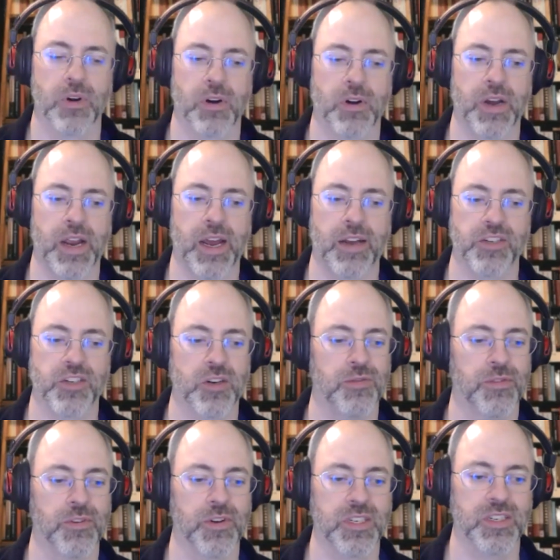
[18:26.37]
are out of
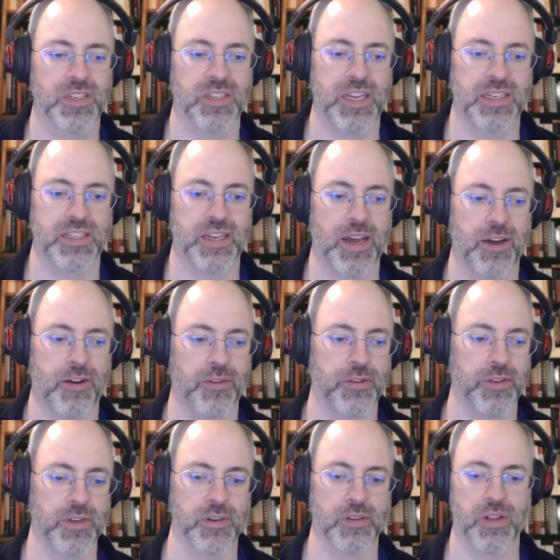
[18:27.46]
scope for us because that's how
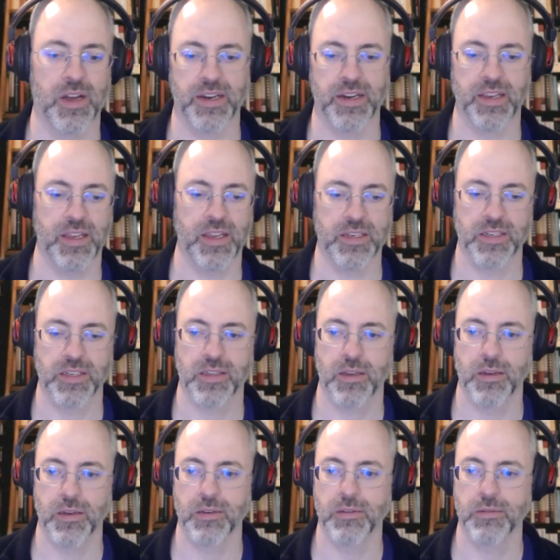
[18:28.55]
the client gets
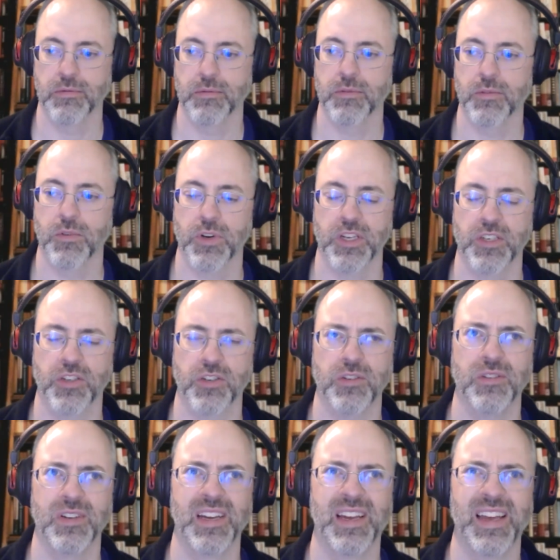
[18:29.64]
the credential.